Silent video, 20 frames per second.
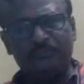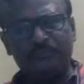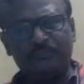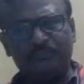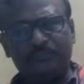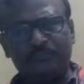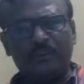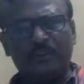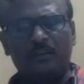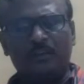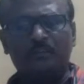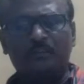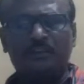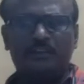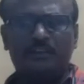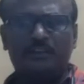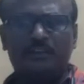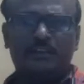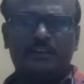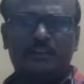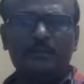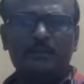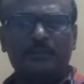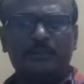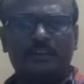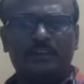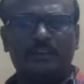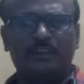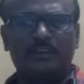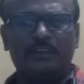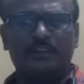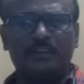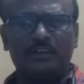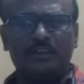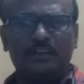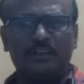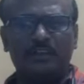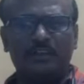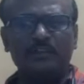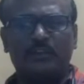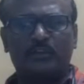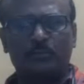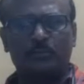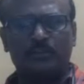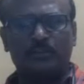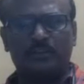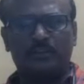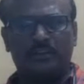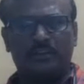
that area may be declared as metropolitan area.